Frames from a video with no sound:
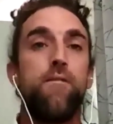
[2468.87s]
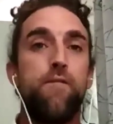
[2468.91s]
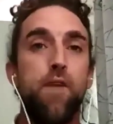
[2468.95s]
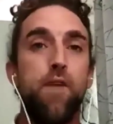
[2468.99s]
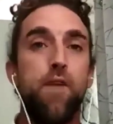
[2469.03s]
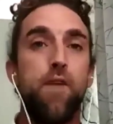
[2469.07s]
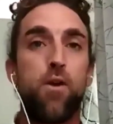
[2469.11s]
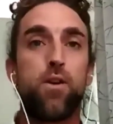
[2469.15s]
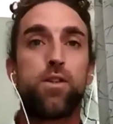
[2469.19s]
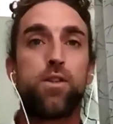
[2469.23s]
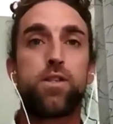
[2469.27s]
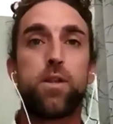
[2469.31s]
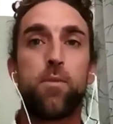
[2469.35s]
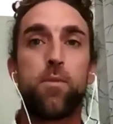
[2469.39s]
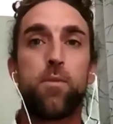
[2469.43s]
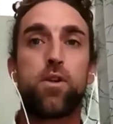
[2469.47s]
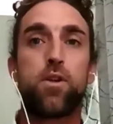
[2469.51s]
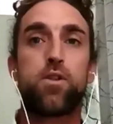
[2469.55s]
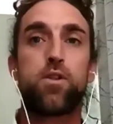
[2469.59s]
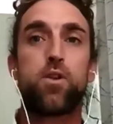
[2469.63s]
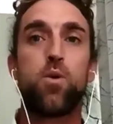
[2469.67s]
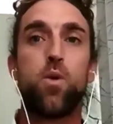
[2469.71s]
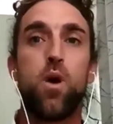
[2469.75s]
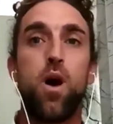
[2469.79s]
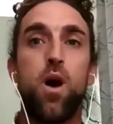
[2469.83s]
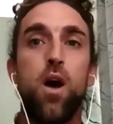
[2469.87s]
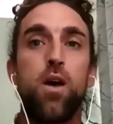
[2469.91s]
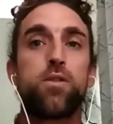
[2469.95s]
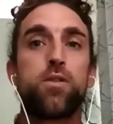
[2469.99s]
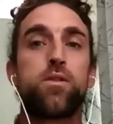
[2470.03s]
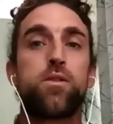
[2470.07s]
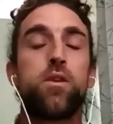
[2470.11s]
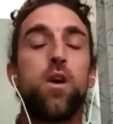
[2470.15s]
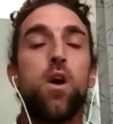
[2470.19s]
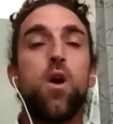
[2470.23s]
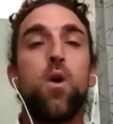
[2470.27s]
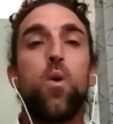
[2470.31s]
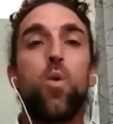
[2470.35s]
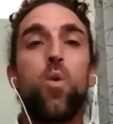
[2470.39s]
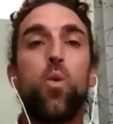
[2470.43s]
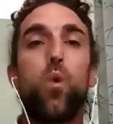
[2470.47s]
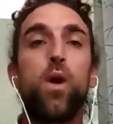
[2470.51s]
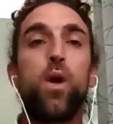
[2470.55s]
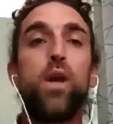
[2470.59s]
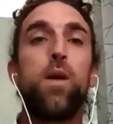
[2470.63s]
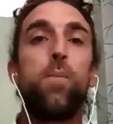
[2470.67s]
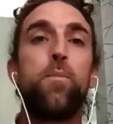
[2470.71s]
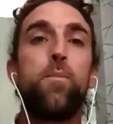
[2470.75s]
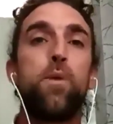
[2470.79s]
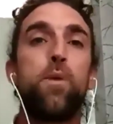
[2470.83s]
Very similar to us.
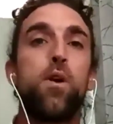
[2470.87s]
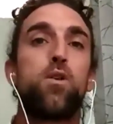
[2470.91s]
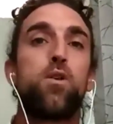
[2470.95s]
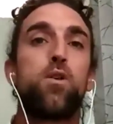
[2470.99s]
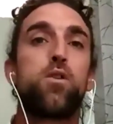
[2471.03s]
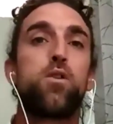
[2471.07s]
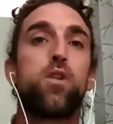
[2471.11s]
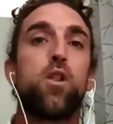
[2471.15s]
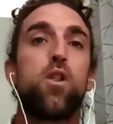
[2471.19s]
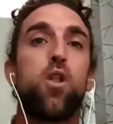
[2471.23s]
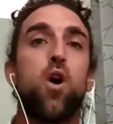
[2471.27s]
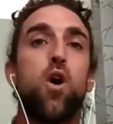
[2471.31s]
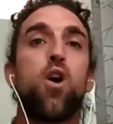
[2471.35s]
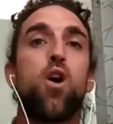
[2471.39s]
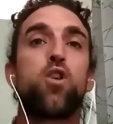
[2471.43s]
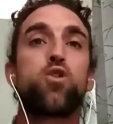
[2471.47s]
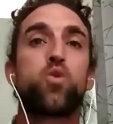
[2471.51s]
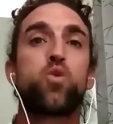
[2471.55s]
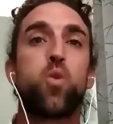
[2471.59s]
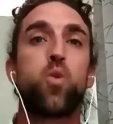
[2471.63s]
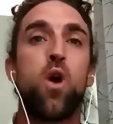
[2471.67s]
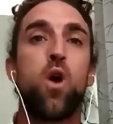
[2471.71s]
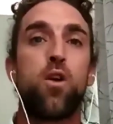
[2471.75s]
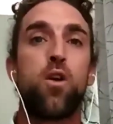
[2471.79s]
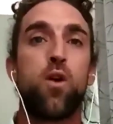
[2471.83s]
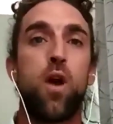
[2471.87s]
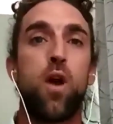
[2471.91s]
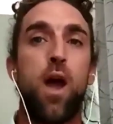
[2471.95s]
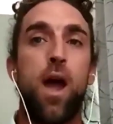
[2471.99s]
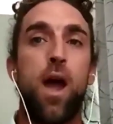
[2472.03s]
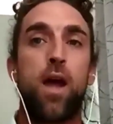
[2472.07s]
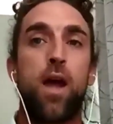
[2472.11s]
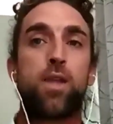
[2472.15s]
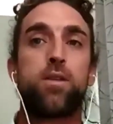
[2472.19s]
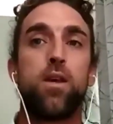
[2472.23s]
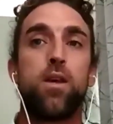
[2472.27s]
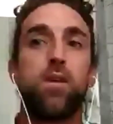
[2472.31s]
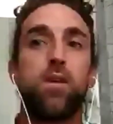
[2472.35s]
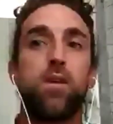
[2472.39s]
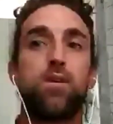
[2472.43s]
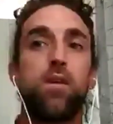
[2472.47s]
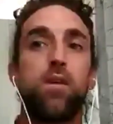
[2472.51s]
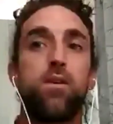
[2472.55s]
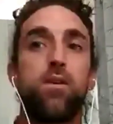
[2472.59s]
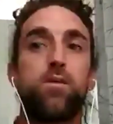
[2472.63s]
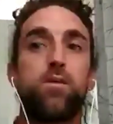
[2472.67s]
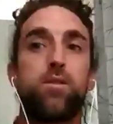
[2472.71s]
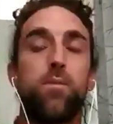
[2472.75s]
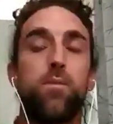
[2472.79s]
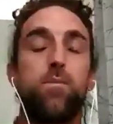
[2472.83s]
We build large water access
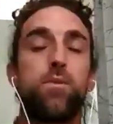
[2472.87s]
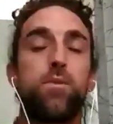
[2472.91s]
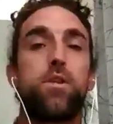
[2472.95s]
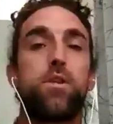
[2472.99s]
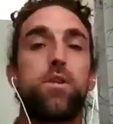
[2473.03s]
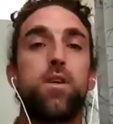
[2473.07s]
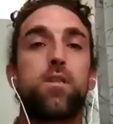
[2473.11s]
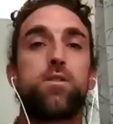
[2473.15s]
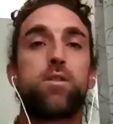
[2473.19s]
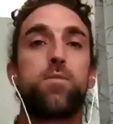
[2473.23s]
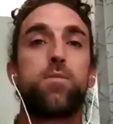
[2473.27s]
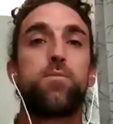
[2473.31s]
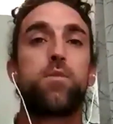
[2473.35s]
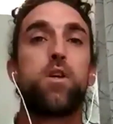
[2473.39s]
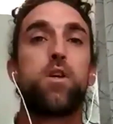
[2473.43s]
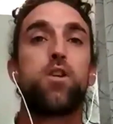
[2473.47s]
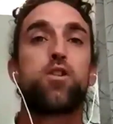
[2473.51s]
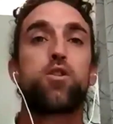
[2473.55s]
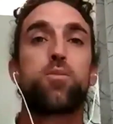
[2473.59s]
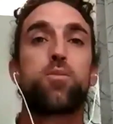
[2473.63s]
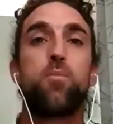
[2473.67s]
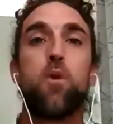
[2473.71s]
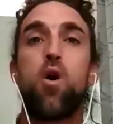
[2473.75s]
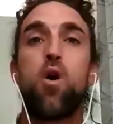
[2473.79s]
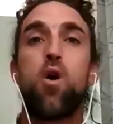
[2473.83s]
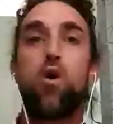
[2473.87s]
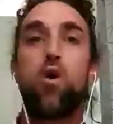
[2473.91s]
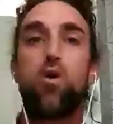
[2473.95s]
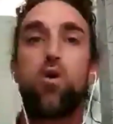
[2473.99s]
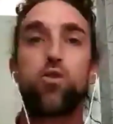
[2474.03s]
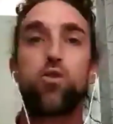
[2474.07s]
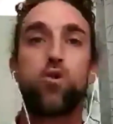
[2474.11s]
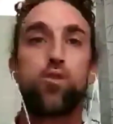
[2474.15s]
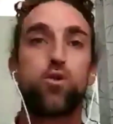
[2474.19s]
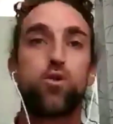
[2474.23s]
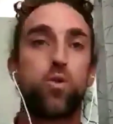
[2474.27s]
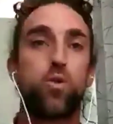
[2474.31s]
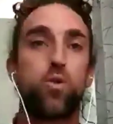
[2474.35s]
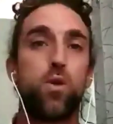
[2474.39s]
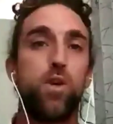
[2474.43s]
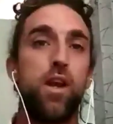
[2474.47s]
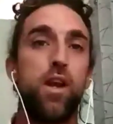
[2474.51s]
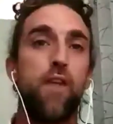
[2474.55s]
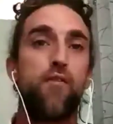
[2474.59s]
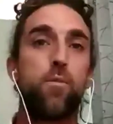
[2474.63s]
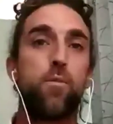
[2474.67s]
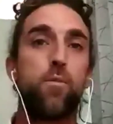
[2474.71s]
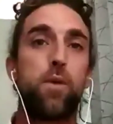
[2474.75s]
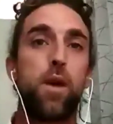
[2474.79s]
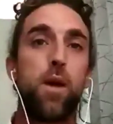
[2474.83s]
systems that smallholders would
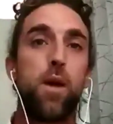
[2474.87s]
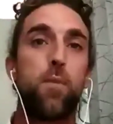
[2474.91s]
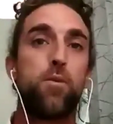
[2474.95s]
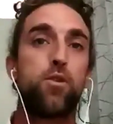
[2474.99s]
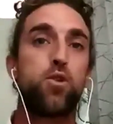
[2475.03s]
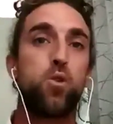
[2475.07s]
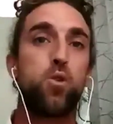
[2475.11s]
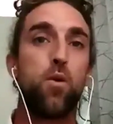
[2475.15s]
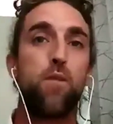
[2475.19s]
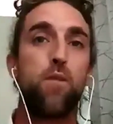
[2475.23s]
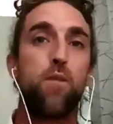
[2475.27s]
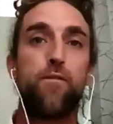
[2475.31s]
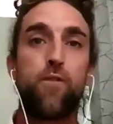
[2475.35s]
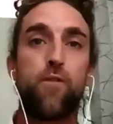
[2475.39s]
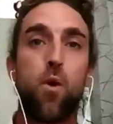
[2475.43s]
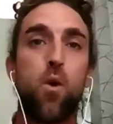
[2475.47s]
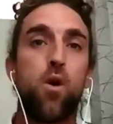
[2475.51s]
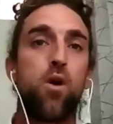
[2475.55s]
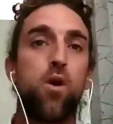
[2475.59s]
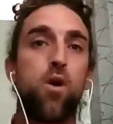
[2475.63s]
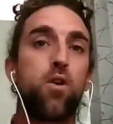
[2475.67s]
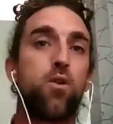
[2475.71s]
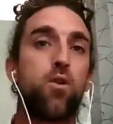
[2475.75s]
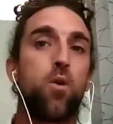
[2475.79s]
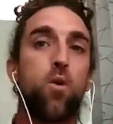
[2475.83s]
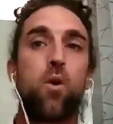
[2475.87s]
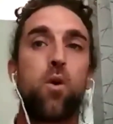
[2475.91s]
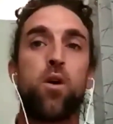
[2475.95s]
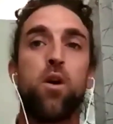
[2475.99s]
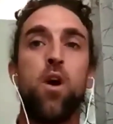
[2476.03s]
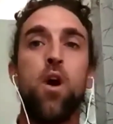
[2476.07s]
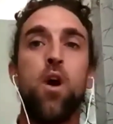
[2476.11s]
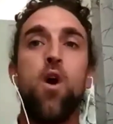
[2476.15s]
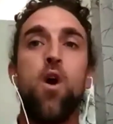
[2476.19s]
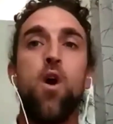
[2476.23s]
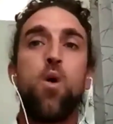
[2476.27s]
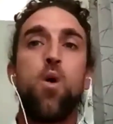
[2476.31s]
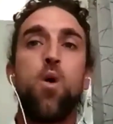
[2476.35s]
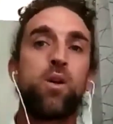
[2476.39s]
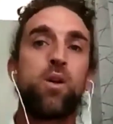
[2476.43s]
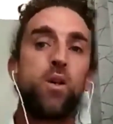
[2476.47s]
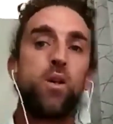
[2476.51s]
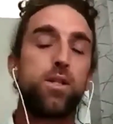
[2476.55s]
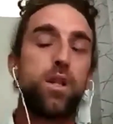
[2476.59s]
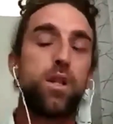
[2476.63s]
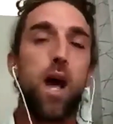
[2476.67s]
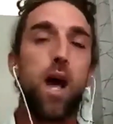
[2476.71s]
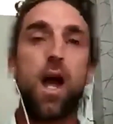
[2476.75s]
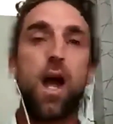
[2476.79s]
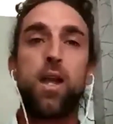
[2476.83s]
never be able to afford or
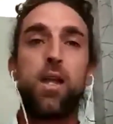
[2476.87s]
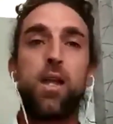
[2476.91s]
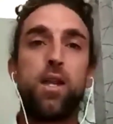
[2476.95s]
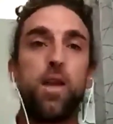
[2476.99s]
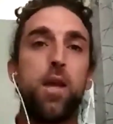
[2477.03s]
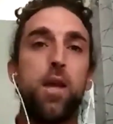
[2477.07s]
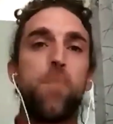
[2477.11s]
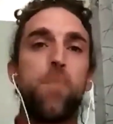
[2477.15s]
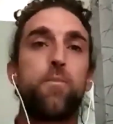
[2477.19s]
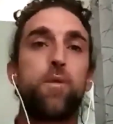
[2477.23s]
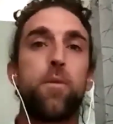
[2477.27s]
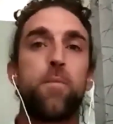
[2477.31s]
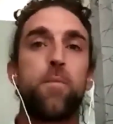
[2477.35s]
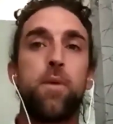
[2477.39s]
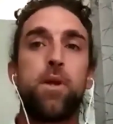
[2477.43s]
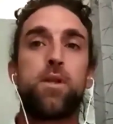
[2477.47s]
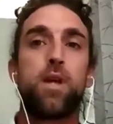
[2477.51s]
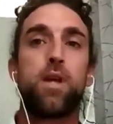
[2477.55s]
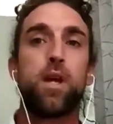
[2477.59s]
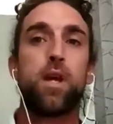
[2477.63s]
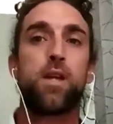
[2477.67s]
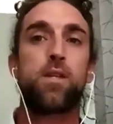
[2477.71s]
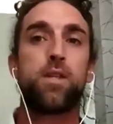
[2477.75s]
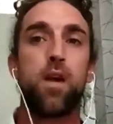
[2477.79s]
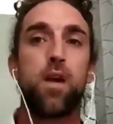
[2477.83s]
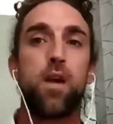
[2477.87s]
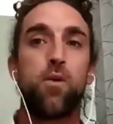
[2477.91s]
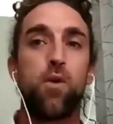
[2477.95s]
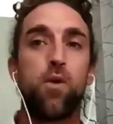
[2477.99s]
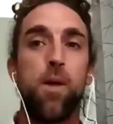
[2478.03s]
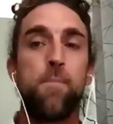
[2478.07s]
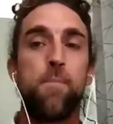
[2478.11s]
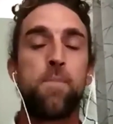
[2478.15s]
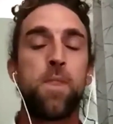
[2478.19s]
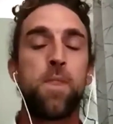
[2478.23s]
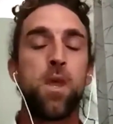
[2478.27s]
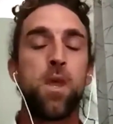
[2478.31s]
design and implement, etc.